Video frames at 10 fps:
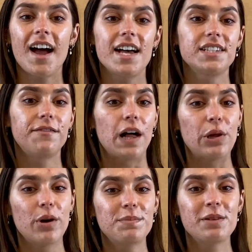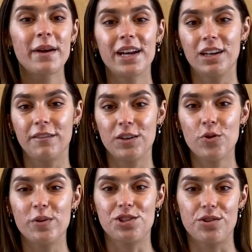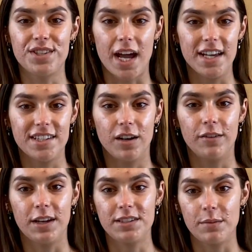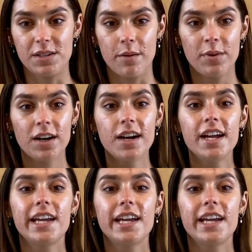As a follow-up to my interview with Josiah Silver in September,